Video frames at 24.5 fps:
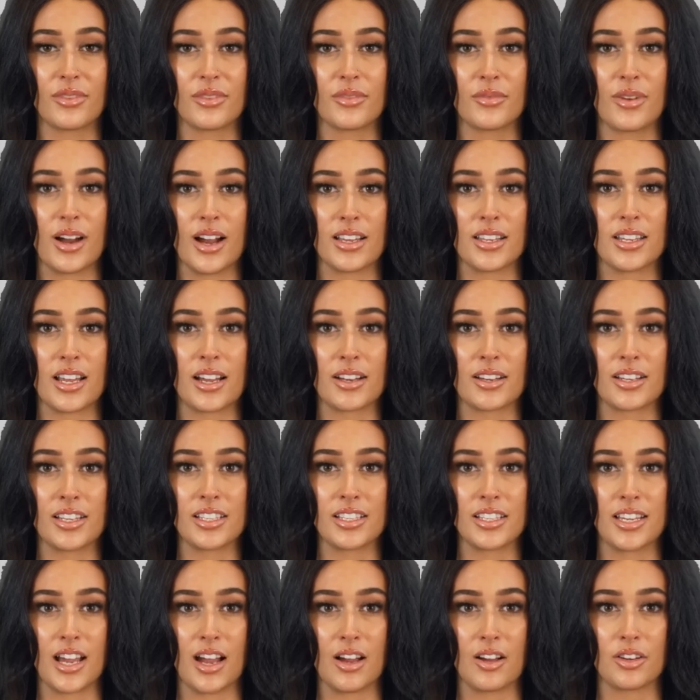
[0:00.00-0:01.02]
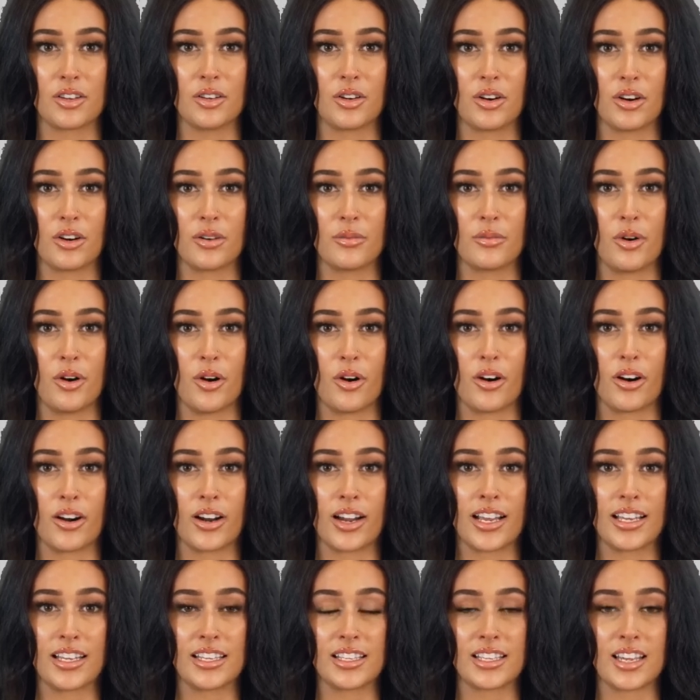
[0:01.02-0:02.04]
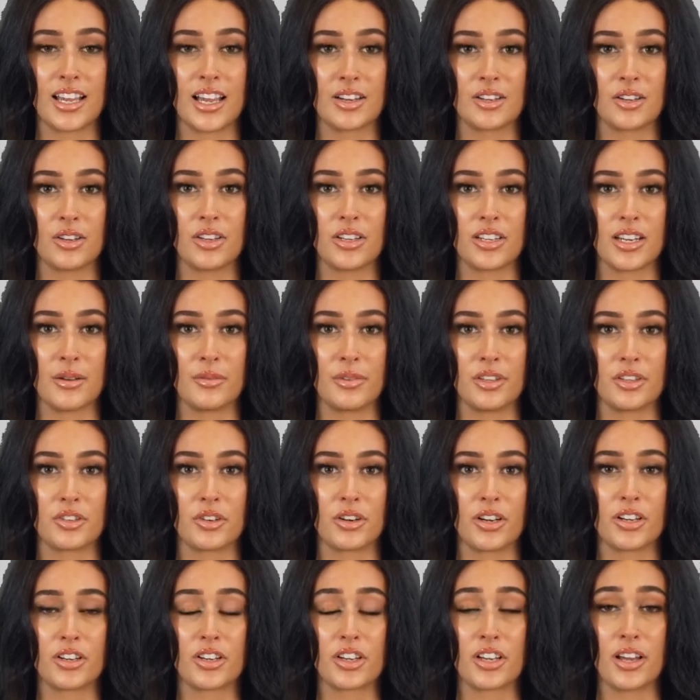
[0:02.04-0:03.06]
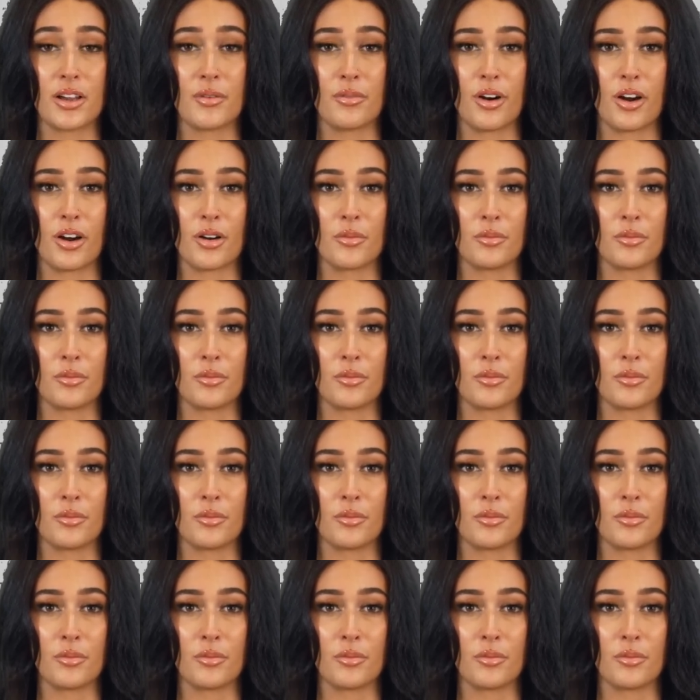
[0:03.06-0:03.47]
Contact us now to learn more and schedule a demonstration of our